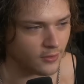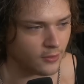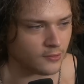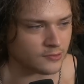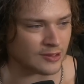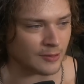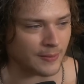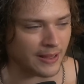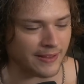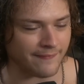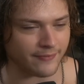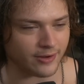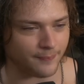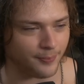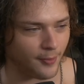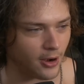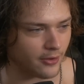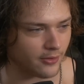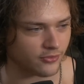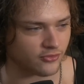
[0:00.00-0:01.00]
Usopp ain't even a
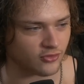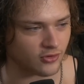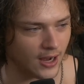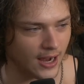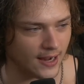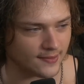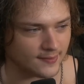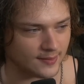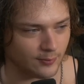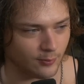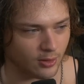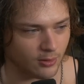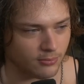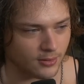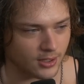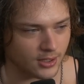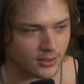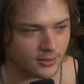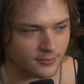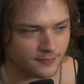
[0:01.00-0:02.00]
part of the Straw Hats anymore,
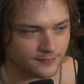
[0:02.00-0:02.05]
bruh.